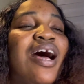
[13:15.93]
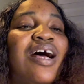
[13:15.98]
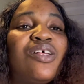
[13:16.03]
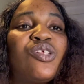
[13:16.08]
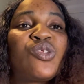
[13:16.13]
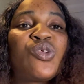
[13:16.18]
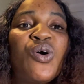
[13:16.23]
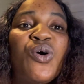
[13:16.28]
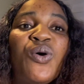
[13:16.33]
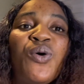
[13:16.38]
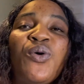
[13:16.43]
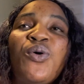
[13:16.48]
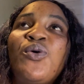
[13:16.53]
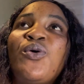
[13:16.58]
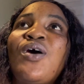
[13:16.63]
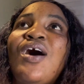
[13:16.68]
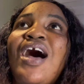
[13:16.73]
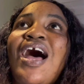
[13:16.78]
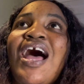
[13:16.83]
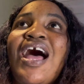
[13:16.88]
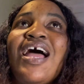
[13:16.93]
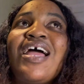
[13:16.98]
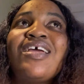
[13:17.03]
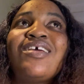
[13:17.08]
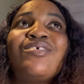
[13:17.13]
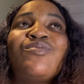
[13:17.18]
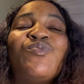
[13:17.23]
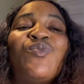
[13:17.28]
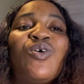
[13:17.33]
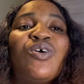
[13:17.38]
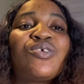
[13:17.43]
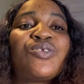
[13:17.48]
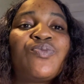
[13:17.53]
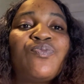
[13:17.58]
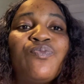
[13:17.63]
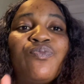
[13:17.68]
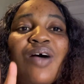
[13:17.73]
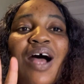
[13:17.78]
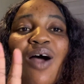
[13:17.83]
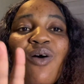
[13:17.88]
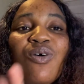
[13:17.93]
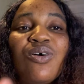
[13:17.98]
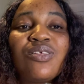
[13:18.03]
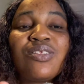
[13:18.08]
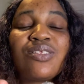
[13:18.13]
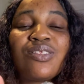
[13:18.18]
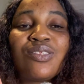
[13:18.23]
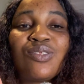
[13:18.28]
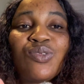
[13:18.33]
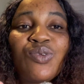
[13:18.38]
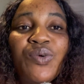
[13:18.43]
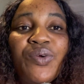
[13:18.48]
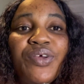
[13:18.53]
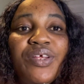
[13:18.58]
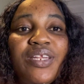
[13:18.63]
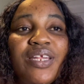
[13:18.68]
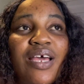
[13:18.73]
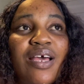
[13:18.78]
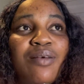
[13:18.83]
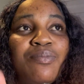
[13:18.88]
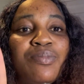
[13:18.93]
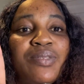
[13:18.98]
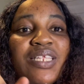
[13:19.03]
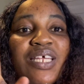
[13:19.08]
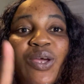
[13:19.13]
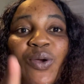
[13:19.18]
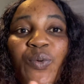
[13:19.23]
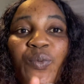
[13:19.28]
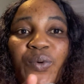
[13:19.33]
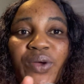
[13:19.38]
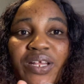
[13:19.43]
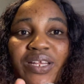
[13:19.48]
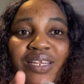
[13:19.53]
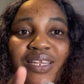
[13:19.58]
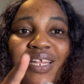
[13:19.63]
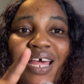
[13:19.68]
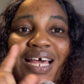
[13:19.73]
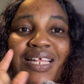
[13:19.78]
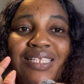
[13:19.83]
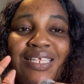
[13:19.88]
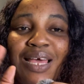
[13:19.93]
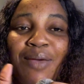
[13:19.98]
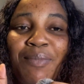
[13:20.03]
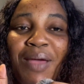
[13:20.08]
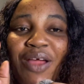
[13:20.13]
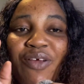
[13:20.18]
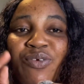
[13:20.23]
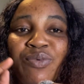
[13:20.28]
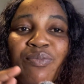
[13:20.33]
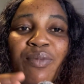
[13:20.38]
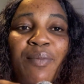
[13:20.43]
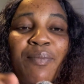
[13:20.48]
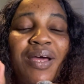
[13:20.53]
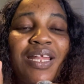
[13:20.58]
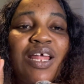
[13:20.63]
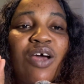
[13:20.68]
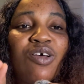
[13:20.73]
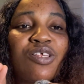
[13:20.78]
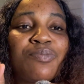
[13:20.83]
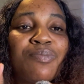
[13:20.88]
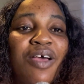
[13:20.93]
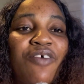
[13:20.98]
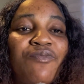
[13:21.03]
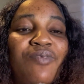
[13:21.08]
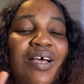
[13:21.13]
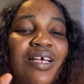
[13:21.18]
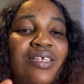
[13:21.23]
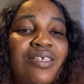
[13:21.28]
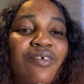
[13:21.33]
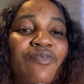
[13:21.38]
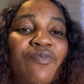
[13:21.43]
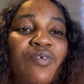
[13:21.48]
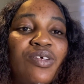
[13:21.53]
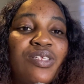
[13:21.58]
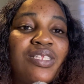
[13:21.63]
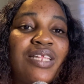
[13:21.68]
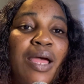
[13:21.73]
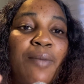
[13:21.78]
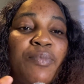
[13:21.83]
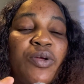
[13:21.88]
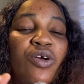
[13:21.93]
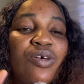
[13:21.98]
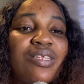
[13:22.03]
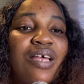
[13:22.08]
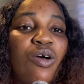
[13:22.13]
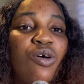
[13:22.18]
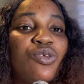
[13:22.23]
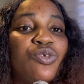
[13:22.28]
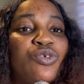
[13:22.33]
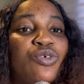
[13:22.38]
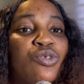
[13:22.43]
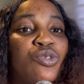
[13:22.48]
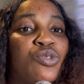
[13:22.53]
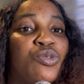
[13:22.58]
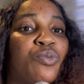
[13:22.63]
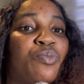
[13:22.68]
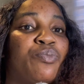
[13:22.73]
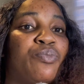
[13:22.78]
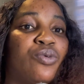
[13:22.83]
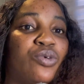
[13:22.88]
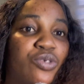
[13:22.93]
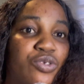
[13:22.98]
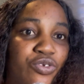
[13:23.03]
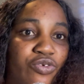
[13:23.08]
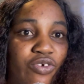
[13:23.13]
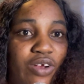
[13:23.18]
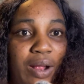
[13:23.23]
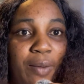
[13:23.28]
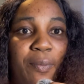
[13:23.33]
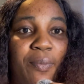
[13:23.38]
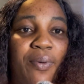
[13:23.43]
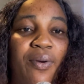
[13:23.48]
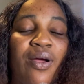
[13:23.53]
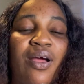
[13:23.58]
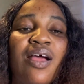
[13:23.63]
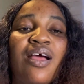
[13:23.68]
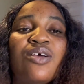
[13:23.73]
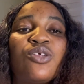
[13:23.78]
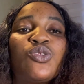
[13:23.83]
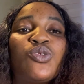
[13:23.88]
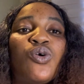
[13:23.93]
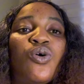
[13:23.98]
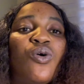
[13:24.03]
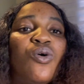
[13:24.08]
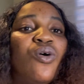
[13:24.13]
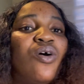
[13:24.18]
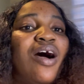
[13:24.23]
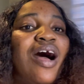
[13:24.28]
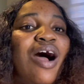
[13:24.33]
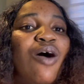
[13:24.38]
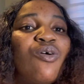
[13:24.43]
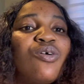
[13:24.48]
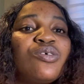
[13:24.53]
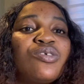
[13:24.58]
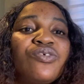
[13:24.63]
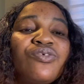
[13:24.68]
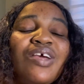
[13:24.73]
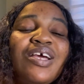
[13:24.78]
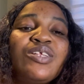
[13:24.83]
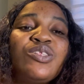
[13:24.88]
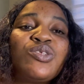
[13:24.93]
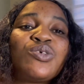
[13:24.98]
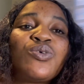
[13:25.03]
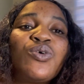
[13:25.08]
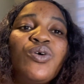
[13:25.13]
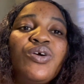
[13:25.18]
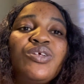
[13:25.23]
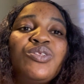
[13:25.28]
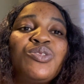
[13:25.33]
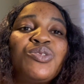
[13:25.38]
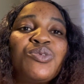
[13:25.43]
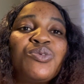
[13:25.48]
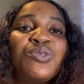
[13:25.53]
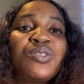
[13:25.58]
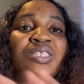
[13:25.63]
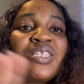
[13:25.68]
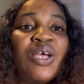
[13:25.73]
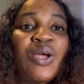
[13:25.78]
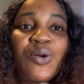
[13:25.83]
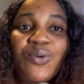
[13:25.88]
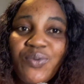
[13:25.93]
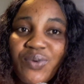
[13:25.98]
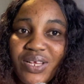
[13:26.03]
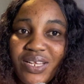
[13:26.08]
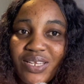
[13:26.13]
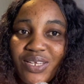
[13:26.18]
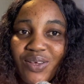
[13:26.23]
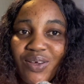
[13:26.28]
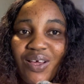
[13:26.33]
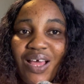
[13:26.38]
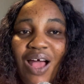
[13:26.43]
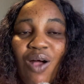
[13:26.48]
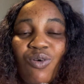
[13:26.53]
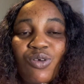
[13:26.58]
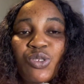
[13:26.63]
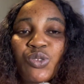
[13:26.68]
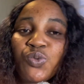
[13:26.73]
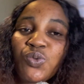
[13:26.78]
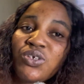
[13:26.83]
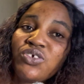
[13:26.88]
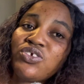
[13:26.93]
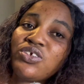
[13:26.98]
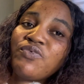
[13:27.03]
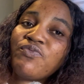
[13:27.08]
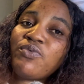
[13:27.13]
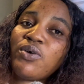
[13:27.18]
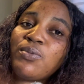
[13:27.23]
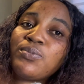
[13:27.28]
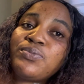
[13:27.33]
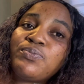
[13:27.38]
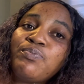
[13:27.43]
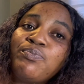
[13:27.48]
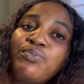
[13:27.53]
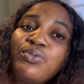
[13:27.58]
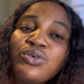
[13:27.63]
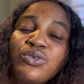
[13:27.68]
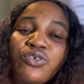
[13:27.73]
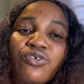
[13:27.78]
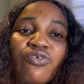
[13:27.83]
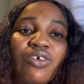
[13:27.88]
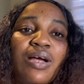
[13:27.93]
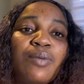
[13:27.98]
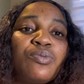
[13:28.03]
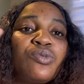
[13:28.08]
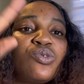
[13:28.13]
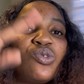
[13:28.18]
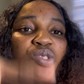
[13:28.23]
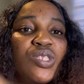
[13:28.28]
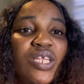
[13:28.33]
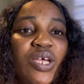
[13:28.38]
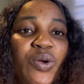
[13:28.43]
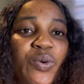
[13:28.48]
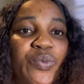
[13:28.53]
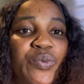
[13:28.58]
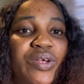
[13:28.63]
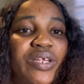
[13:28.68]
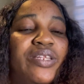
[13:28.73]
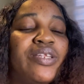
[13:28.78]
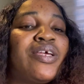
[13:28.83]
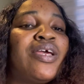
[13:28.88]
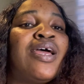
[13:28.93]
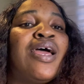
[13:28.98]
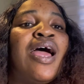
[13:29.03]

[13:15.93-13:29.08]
So I was doing a Tailwind that time. I remember that was my first time because I was used to Bootstrap. So I was trying to go into Tailwind there. I was switching from Bootstrap to Tailwind,